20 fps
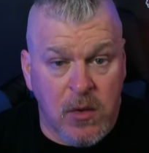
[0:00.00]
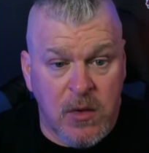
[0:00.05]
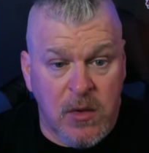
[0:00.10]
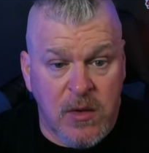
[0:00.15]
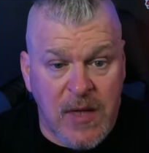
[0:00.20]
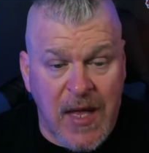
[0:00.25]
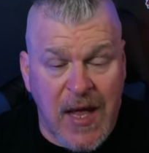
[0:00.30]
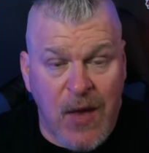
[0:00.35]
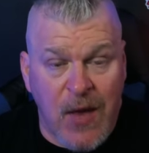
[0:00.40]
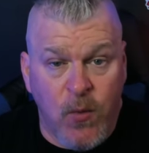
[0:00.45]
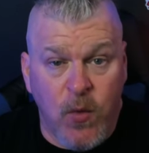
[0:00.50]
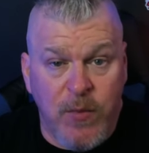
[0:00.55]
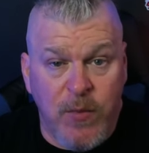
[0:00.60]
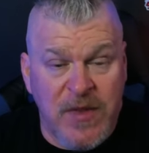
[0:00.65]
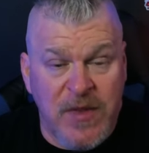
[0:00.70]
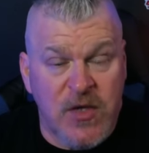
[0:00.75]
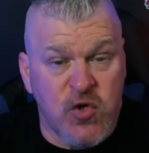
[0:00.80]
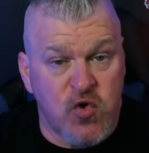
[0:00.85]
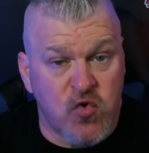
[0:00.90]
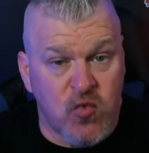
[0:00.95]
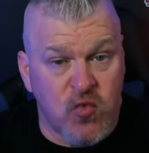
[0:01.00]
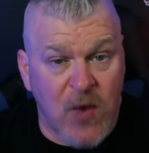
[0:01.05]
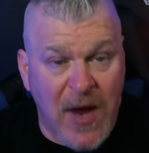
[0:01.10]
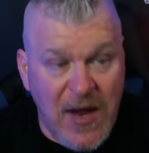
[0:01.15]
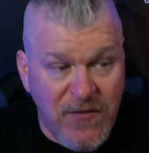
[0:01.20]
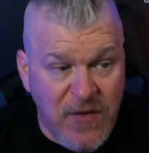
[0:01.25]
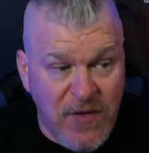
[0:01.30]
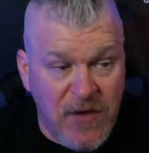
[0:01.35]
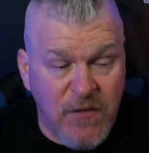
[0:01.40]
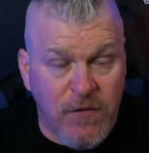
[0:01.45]
that will be the
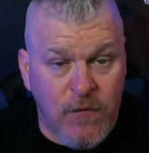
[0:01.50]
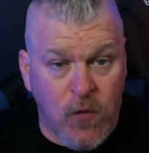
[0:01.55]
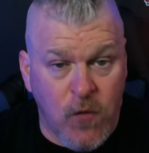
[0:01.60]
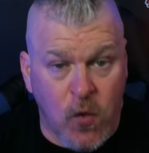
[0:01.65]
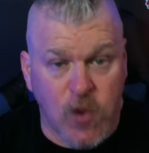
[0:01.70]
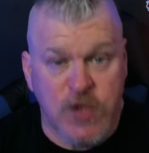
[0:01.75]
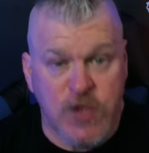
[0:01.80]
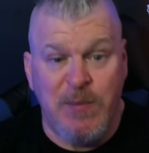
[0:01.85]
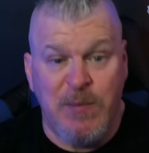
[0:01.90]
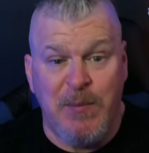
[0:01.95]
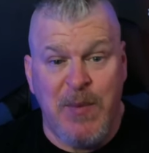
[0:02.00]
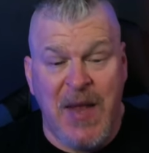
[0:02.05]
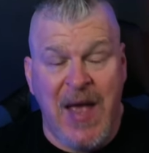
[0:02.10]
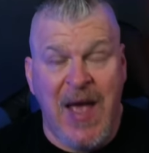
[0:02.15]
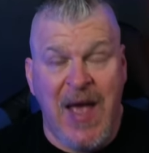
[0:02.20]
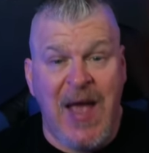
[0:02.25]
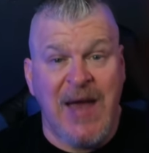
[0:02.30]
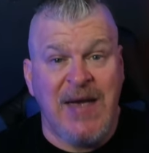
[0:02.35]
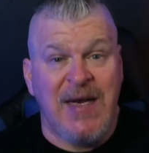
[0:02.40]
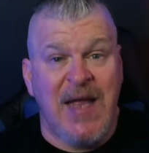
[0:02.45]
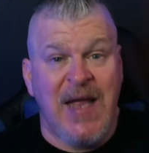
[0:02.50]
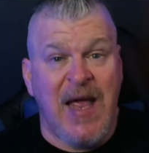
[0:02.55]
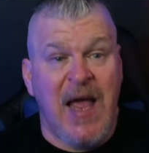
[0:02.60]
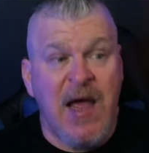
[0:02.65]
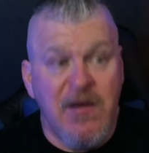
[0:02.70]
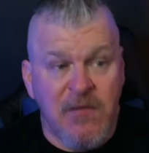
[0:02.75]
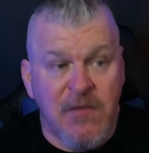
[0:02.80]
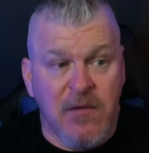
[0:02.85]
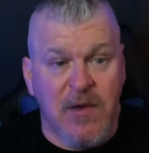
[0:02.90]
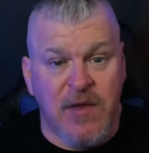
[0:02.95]
driving force behind
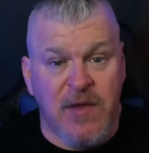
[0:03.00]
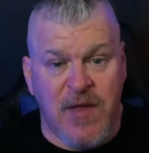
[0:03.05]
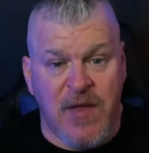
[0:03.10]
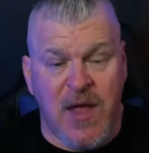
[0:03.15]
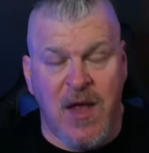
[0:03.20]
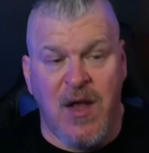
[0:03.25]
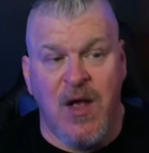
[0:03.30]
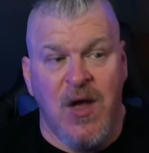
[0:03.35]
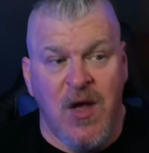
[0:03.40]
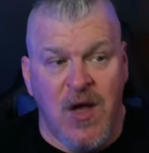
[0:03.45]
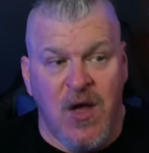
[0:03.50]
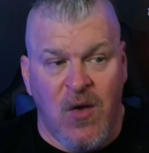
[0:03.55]
everything